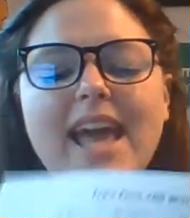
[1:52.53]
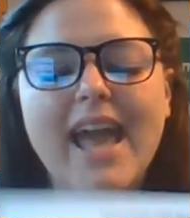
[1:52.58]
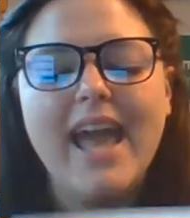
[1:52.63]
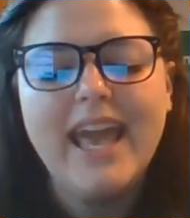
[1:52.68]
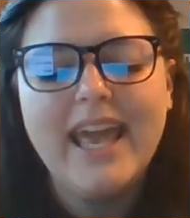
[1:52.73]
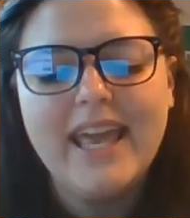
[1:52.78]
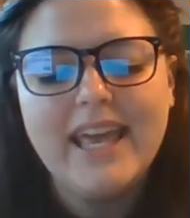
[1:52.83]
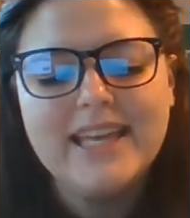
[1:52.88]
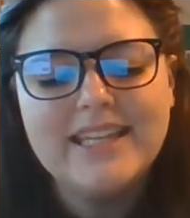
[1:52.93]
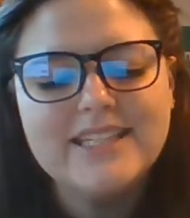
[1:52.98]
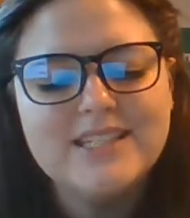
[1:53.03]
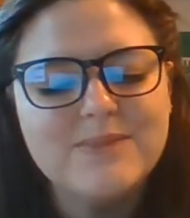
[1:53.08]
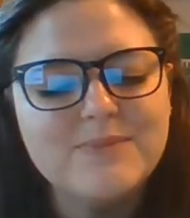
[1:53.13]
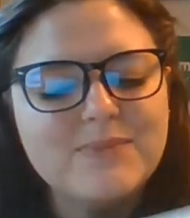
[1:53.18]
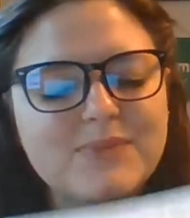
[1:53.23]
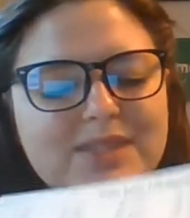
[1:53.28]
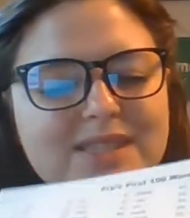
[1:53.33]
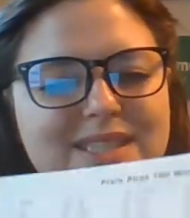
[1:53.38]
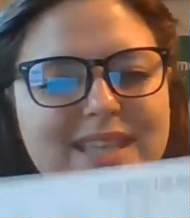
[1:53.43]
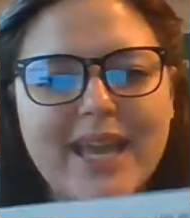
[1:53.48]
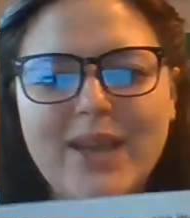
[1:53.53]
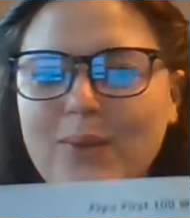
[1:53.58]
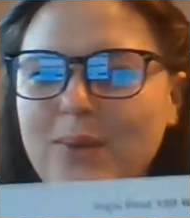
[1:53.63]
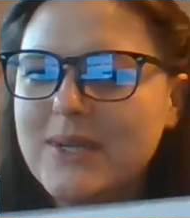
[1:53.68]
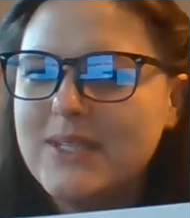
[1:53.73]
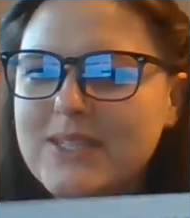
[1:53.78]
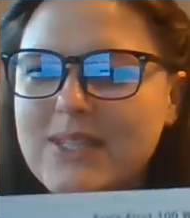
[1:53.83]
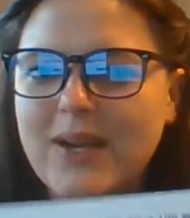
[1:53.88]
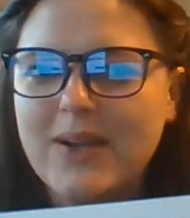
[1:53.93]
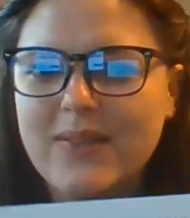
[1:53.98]
And sight
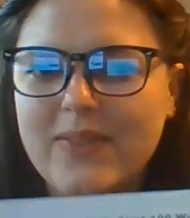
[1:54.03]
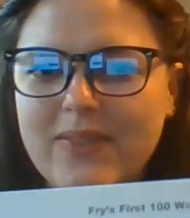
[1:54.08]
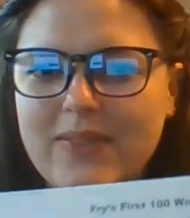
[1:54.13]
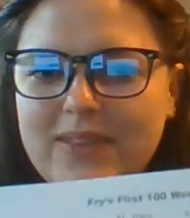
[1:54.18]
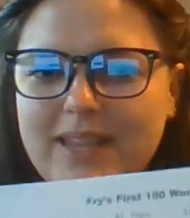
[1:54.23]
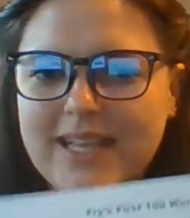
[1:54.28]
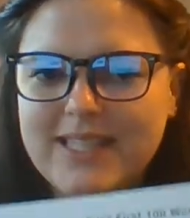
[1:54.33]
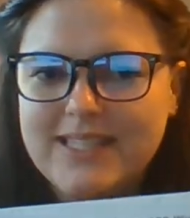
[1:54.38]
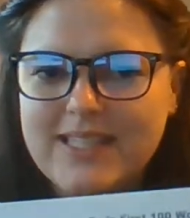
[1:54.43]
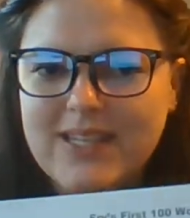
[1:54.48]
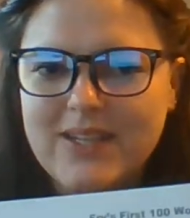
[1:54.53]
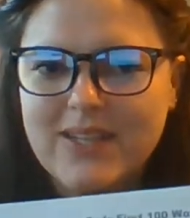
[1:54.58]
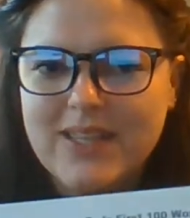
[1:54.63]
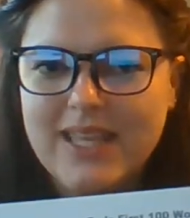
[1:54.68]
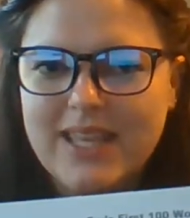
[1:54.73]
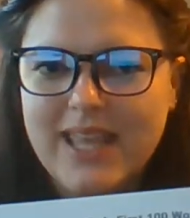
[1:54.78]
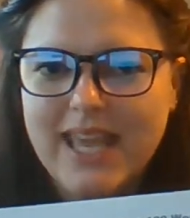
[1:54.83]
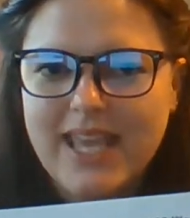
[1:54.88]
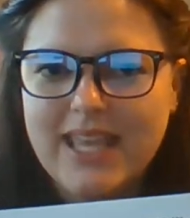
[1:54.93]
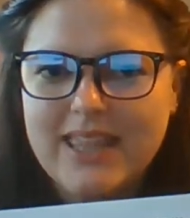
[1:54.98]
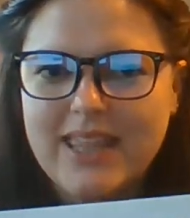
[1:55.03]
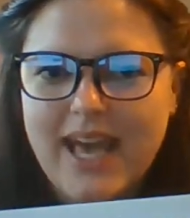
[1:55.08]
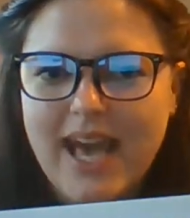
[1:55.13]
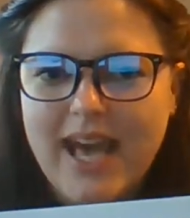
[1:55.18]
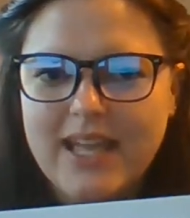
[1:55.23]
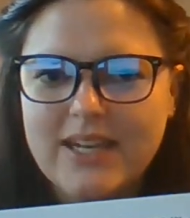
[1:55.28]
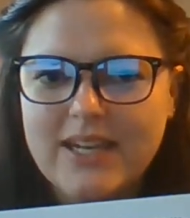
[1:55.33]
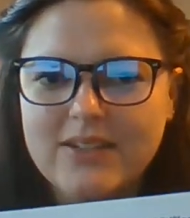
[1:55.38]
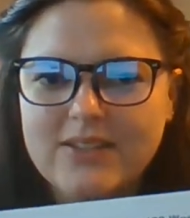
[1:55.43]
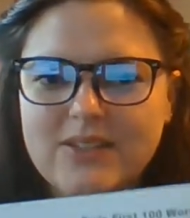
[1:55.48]
words aren't necessarily like
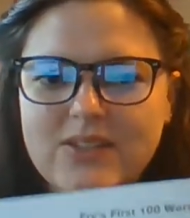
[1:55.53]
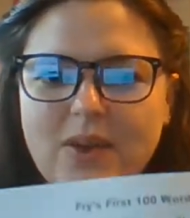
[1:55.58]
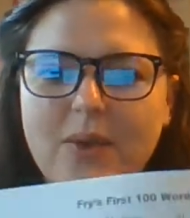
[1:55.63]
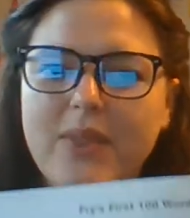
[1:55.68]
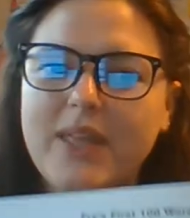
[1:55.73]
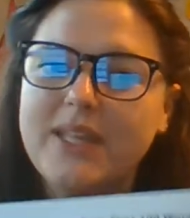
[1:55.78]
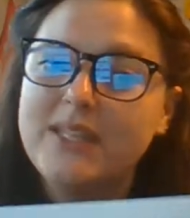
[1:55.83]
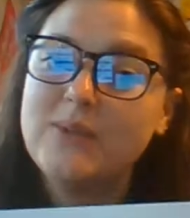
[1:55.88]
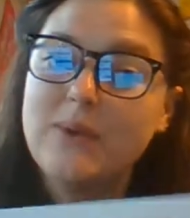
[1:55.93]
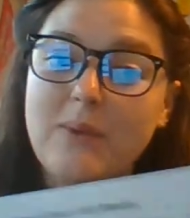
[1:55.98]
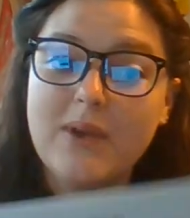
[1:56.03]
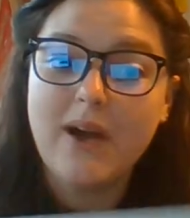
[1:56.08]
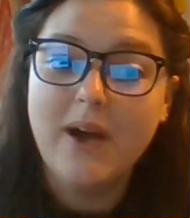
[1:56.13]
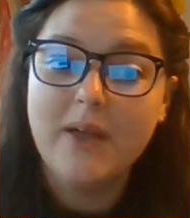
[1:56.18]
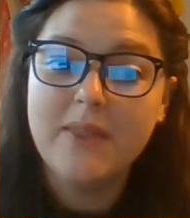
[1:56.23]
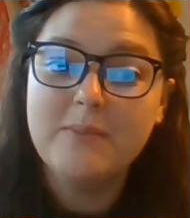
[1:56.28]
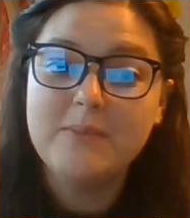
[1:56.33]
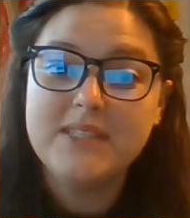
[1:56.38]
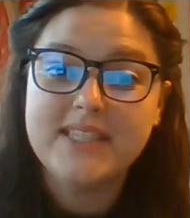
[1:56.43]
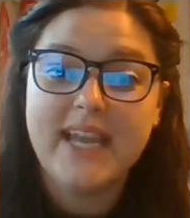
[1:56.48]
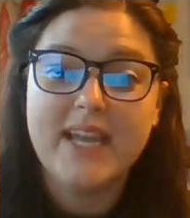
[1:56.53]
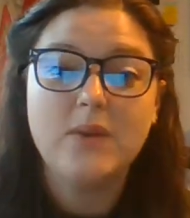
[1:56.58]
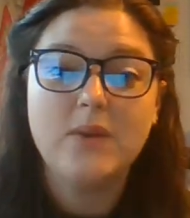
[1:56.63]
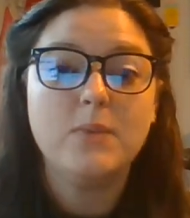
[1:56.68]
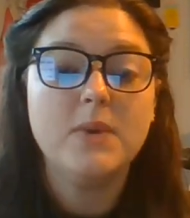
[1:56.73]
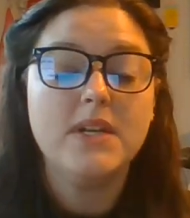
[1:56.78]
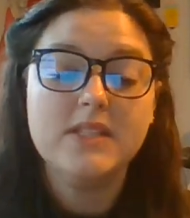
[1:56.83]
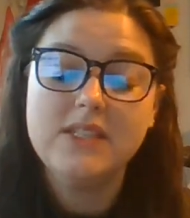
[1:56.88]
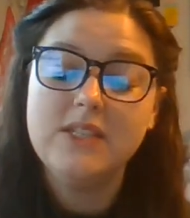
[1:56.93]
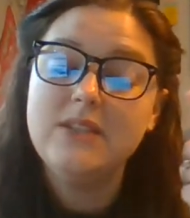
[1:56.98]
that. So that's why we call them sight
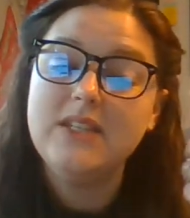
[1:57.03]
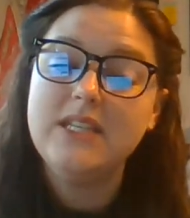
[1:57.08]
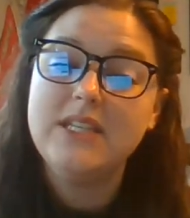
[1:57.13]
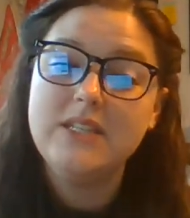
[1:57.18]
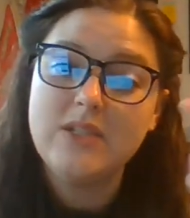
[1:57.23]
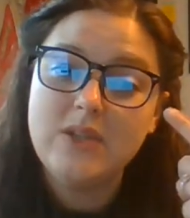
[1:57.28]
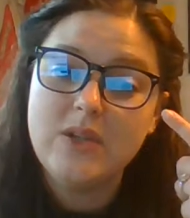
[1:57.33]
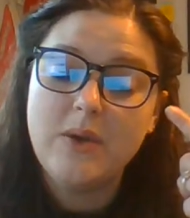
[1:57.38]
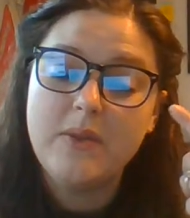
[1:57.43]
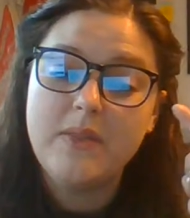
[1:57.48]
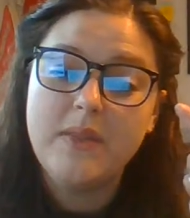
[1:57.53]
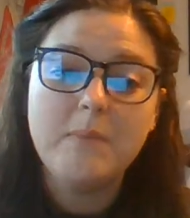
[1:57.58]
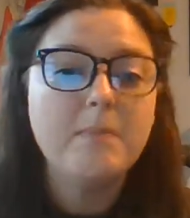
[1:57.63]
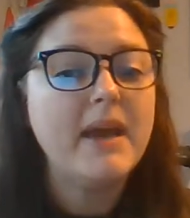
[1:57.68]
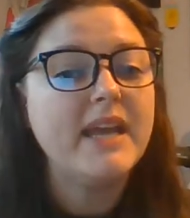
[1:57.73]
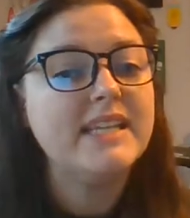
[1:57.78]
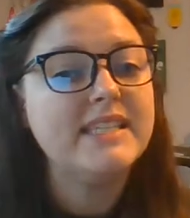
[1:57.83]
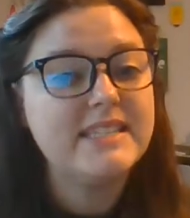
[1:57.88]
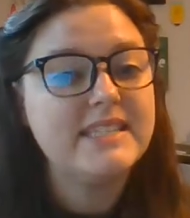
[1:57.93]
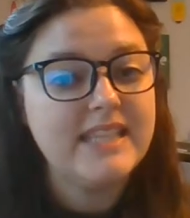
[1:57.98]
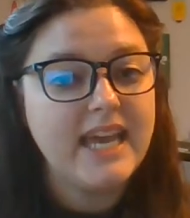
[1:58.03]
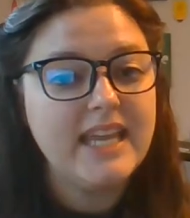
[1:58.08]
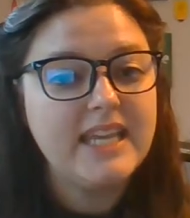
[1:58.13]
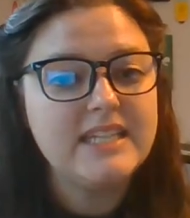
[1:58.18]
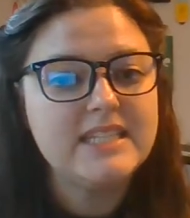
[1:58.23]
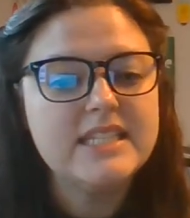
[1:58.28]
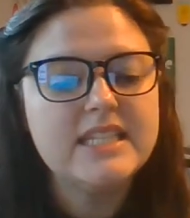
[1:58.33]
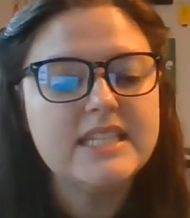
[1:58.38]
words. You need to know them by sight.